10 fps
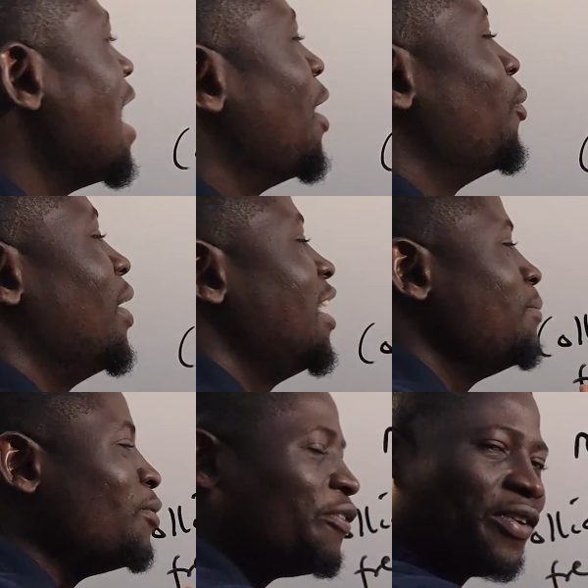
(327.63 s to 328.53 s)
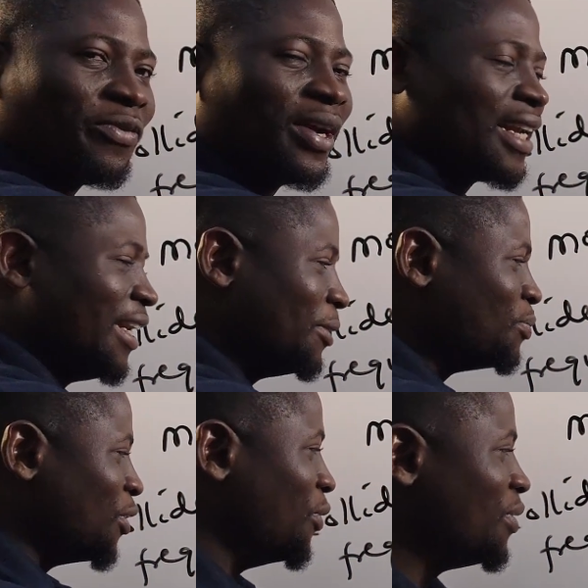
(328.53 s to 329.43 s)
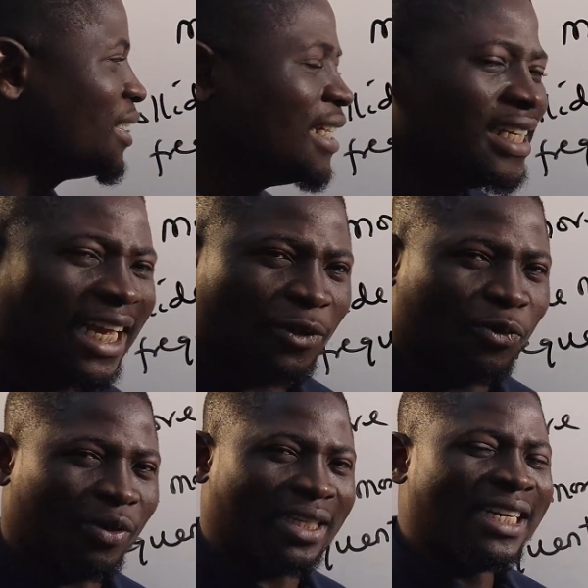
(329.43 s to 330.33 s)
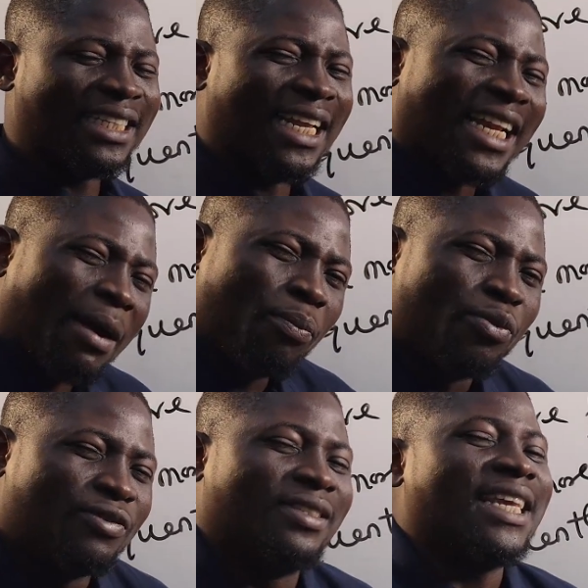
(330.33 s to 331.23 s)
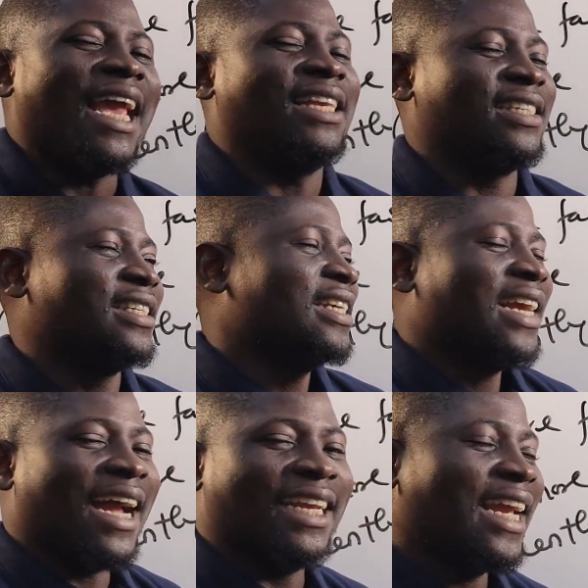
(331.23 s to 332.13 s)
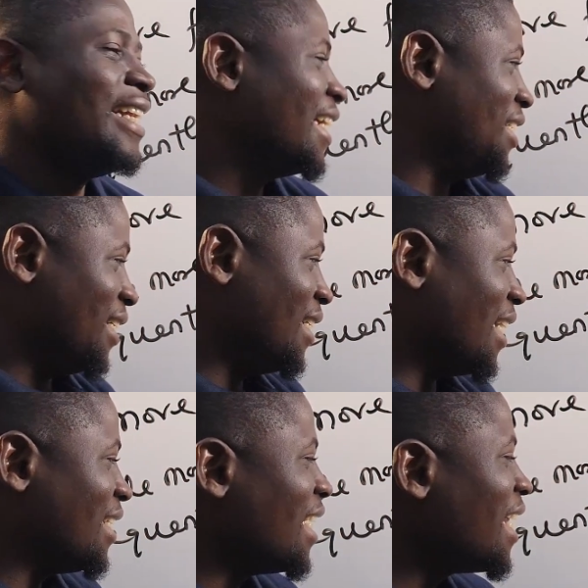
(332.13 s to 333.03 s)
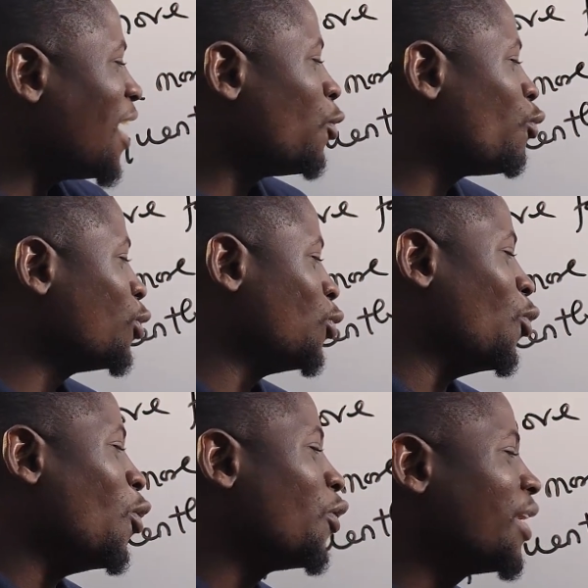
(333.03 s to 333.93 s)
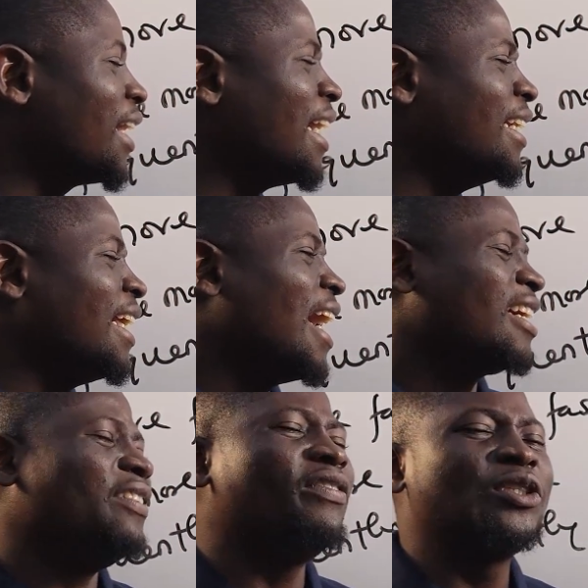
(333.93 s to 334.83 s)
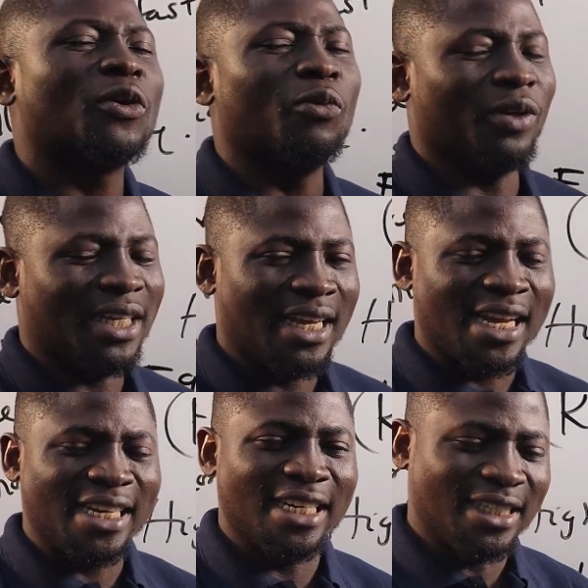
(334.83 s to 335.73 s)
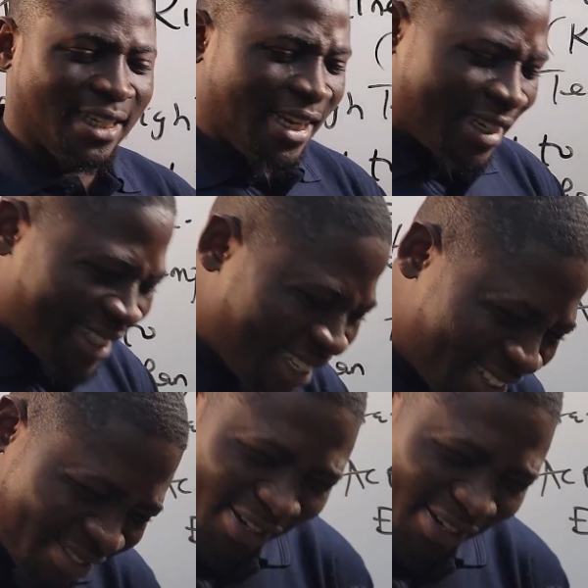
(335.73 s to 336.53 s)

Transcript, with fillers: and colliding more frequently, you see that what they now possess an energy that is either equal to or greater than the activation was energy. This